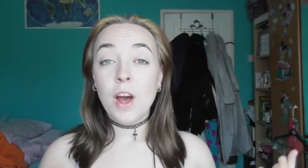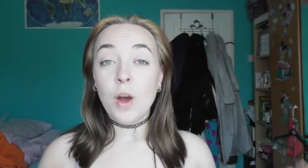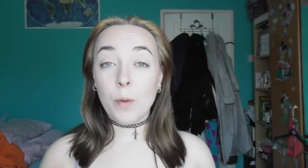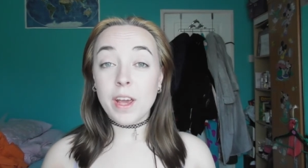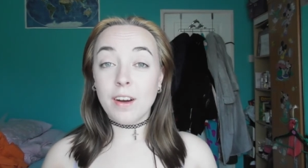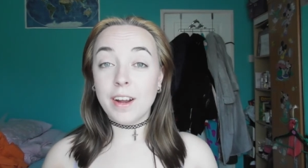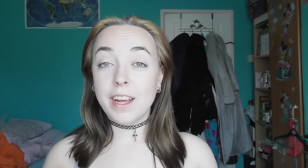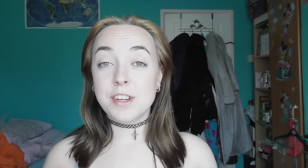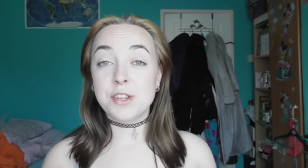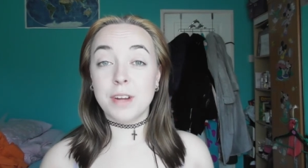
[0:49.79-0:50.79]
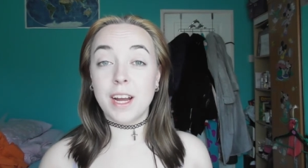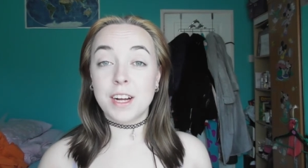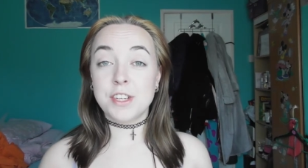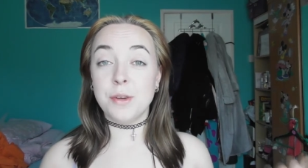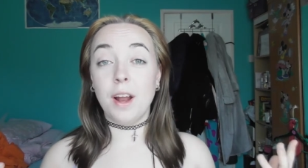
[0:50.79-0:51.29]
We are here to react
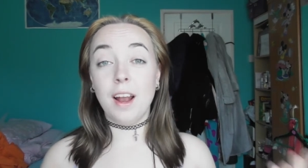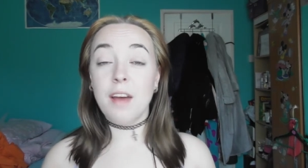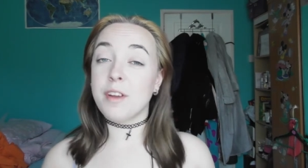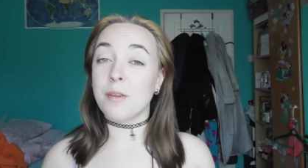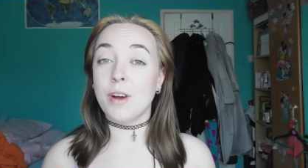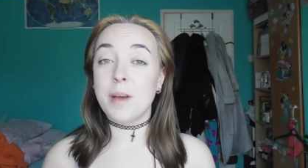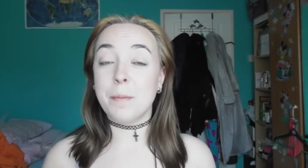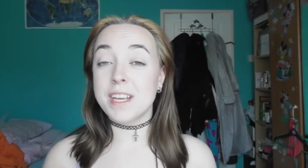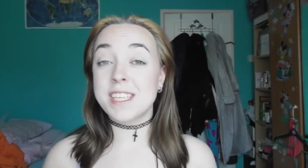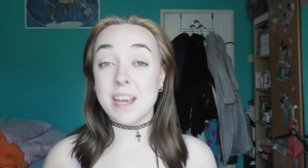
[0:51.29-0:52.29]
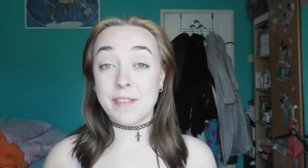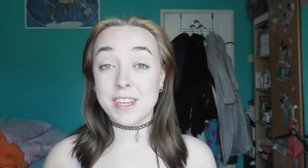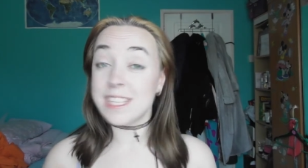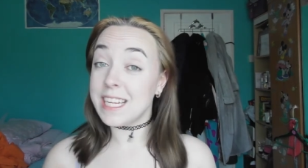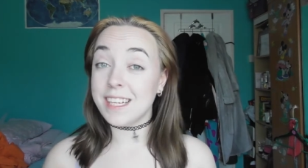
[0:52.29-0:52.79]
to Left and Right by
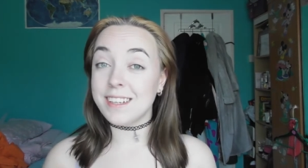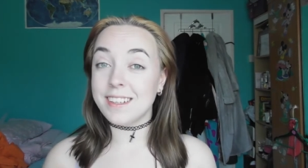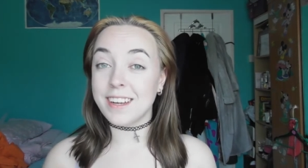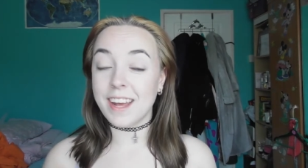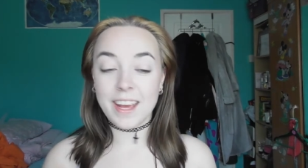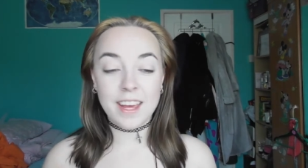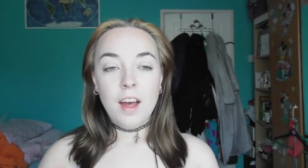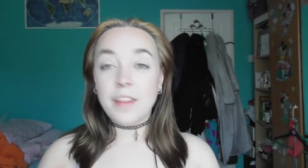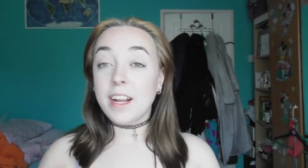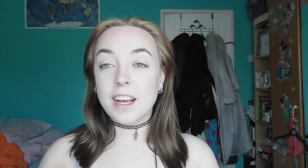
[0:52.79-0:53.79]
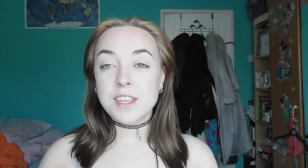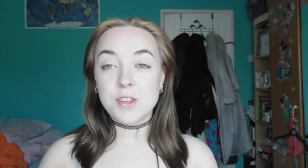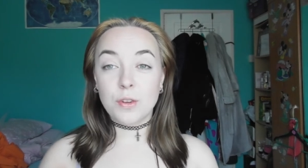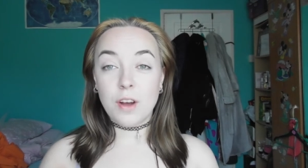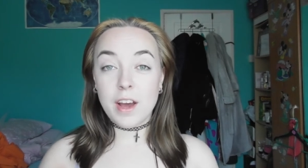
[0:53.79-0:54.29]
Seventeen today. The last
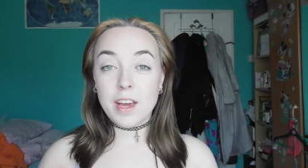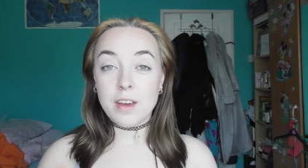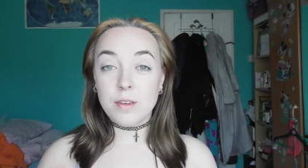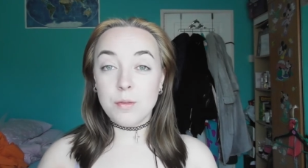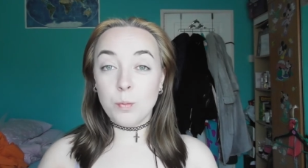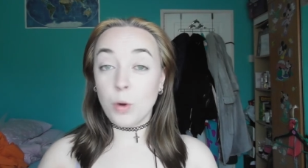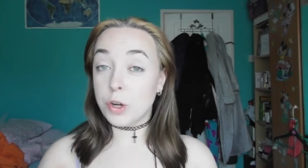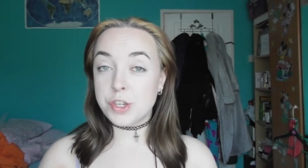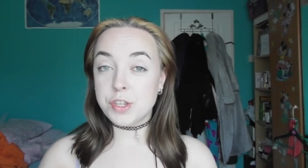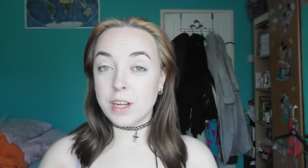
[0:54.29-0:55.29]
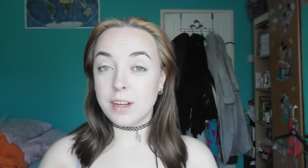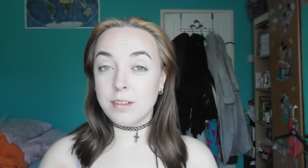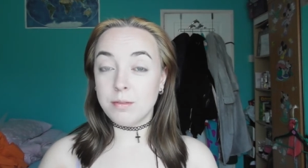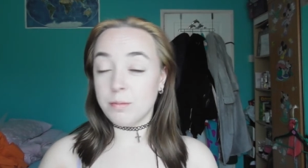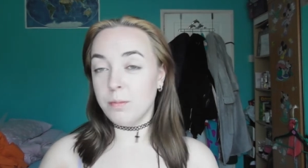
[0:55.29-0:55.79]
song I watched
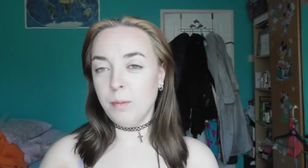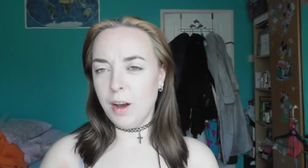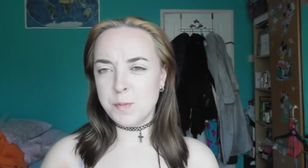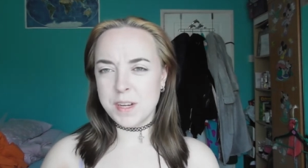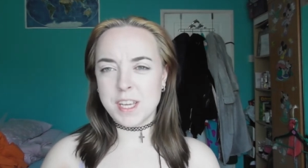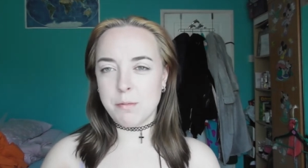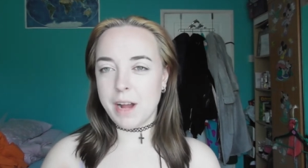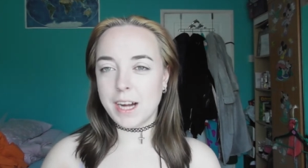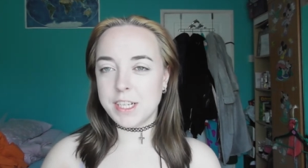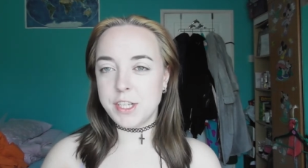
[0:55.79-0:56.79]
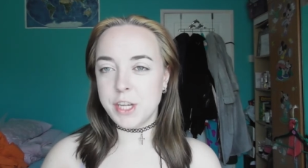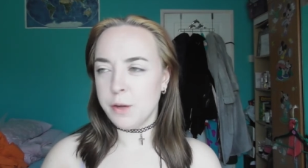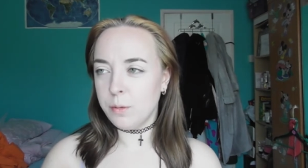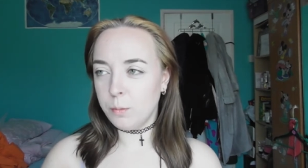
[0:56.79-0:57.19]
and, well, I was about to say reacted to.